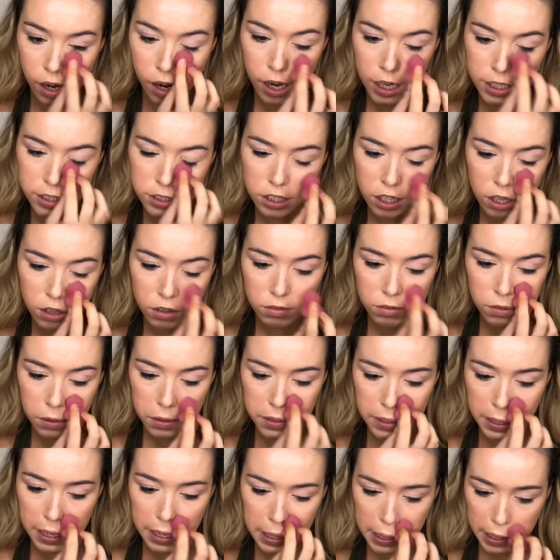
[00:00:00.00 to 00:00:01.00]
I don't
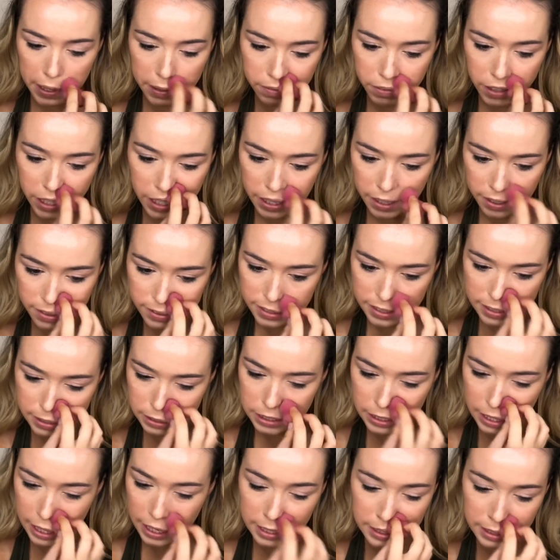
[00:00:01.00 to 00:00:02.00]
think I really
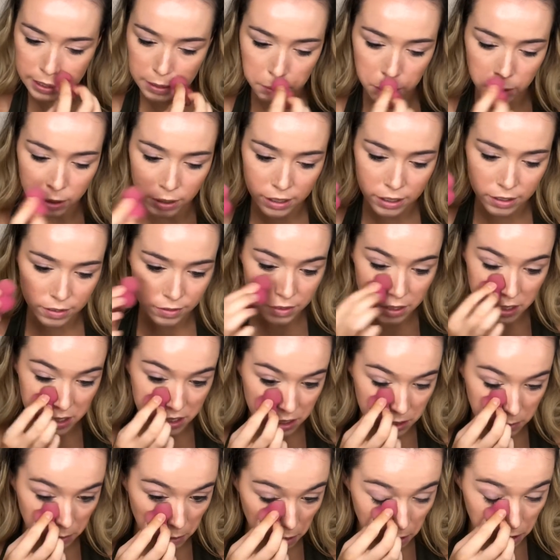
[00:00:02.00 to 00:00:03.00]
understand the point of
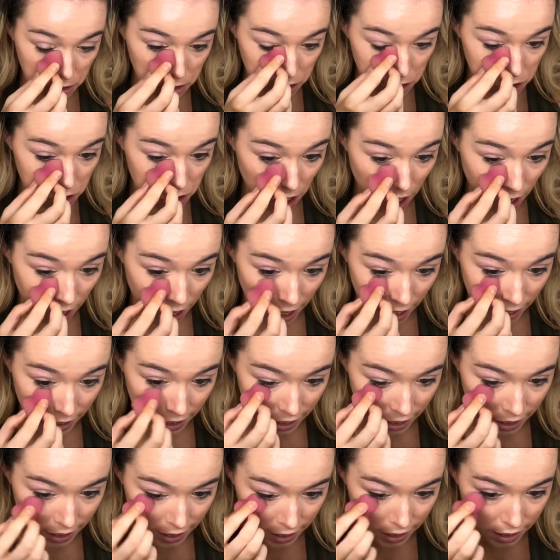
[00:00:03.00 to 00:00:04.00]
this sponge. I
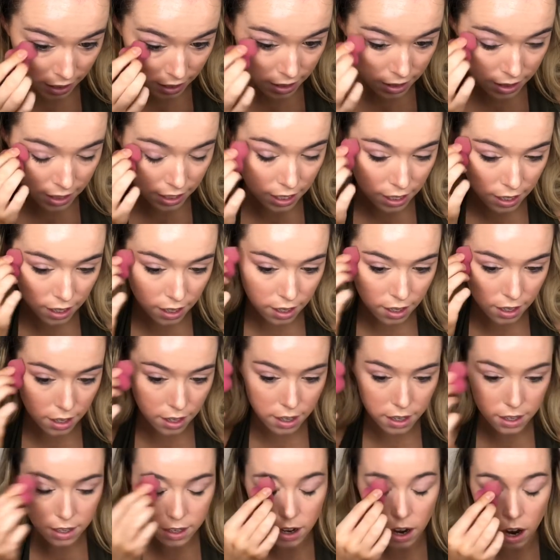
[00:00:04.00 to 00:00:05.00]
like
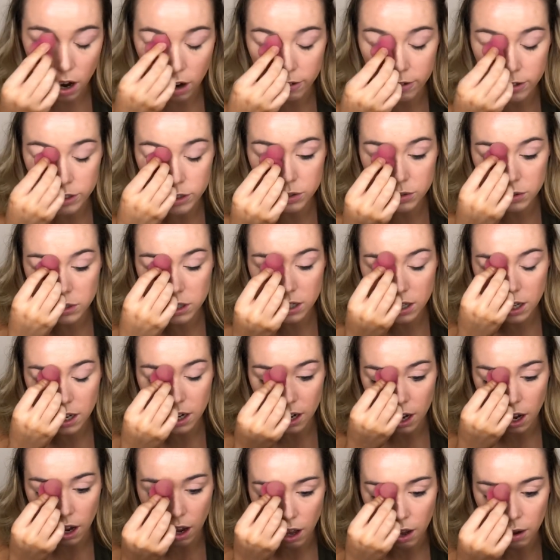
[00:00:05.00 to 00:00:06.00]
the orange one
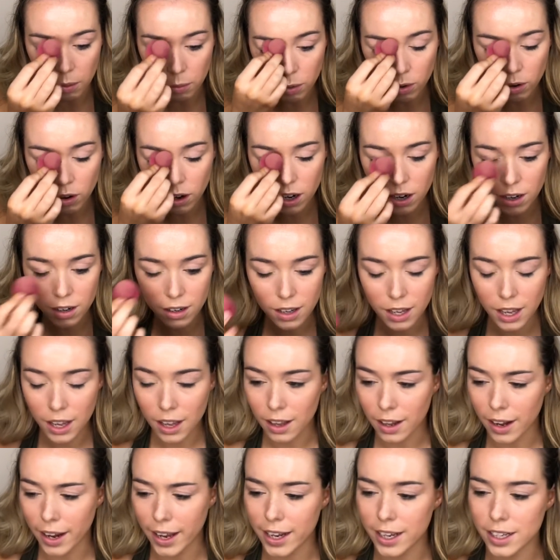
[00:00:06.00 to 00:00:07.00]
a lot more.
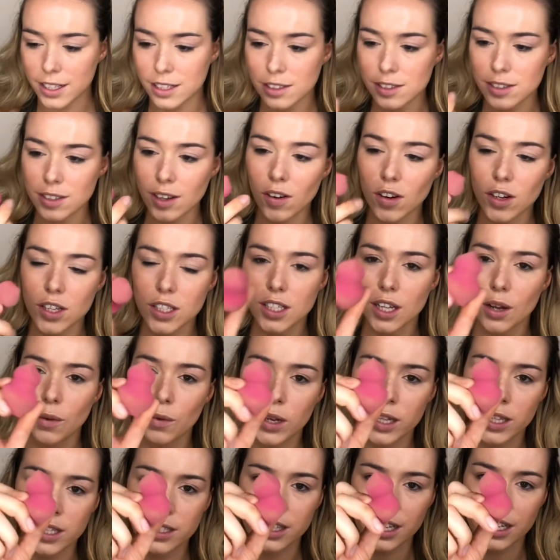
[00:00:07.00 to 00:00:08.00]
Like, I just don't understand
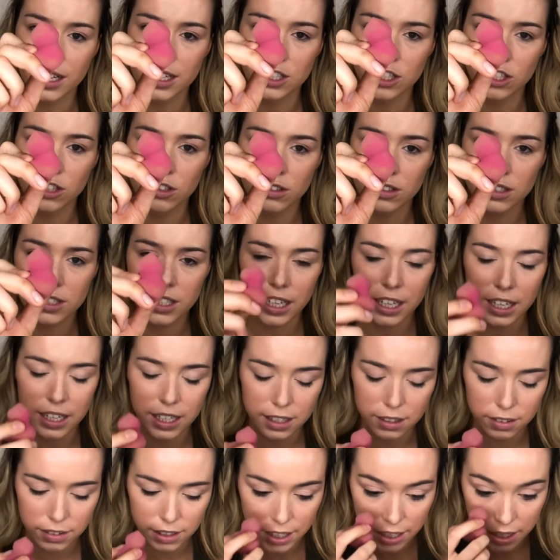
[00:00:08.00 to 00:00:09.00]
why there's like a chunk
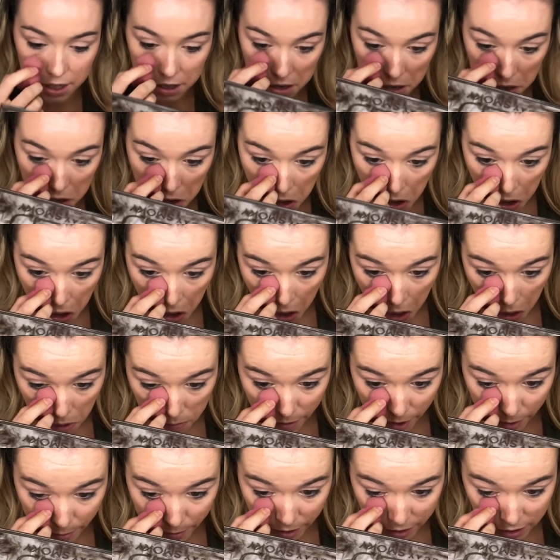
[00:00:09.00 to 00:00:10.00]
taken out here.
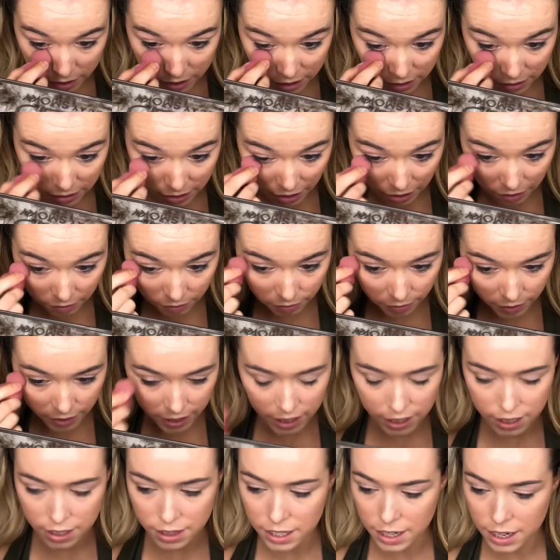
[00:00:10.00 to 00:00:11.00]
Maybe it's to like fit
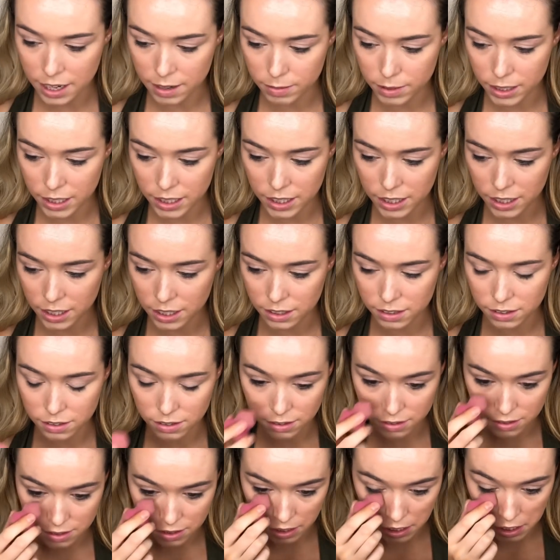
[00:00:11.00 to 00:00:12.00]
it in there, but I think it
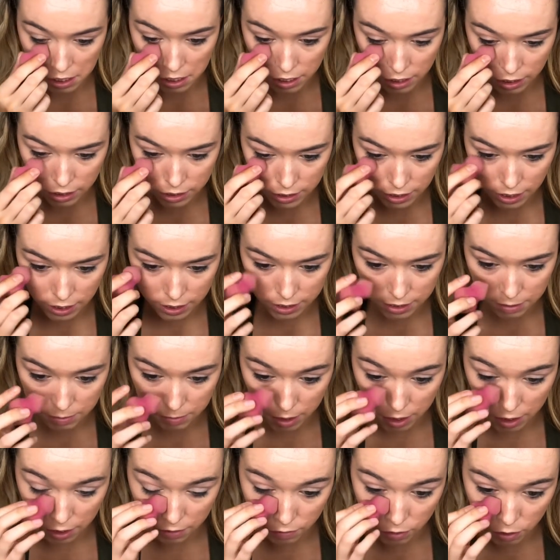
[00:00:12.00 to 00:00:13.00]
does the exact same
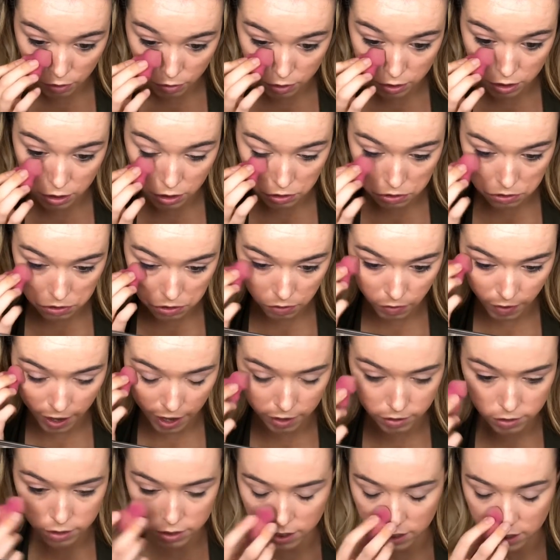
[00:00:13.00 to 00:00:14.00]
thing if you were to use the
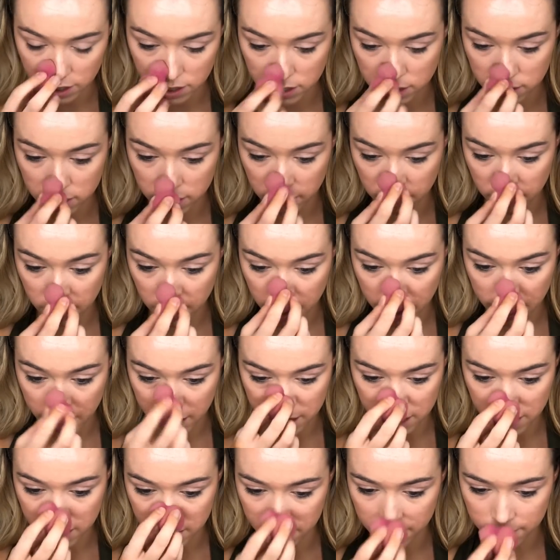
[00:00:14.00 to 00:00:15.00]
round side, so
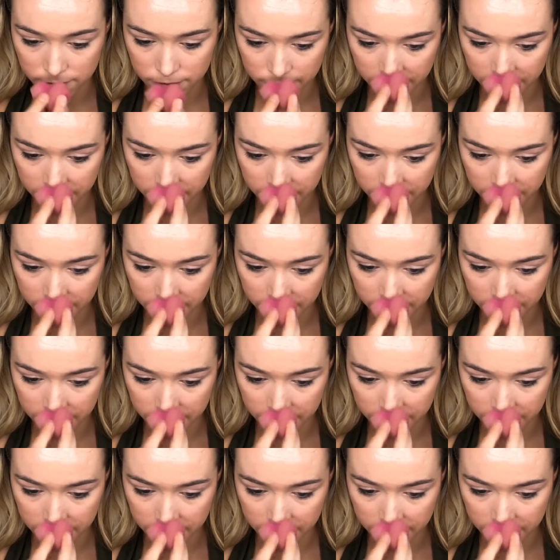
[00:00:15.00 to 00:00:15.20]
I don't know.